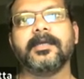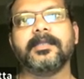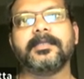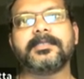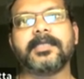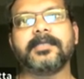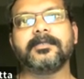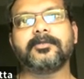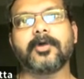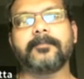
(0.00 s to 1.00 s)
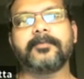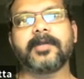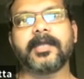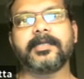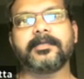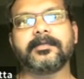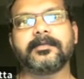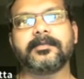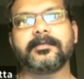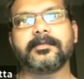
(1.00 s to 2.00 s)
They're saying the top right
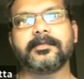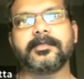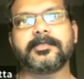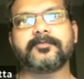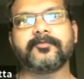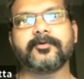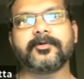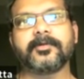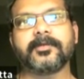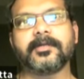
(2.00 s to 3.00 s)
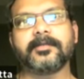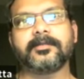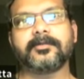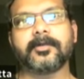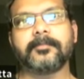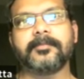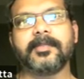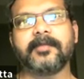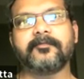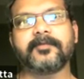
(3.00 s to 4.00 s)
is 4 and the top
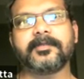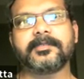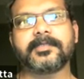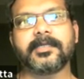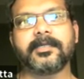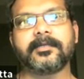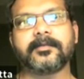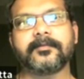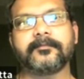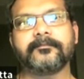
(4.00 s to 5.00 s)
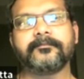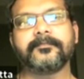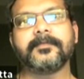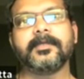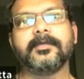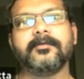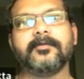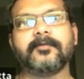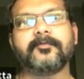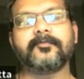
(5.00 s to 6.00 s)
left is 8.
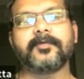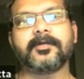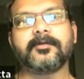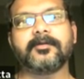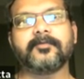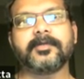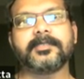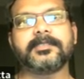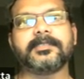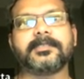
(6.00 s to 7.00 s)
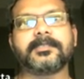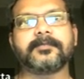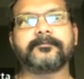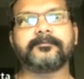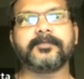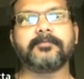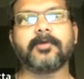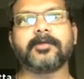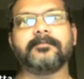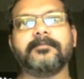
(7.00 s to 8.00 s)
You have to figure out what is this, the
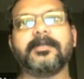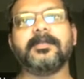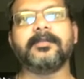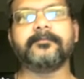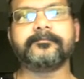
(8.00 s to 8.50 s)
bottom middle.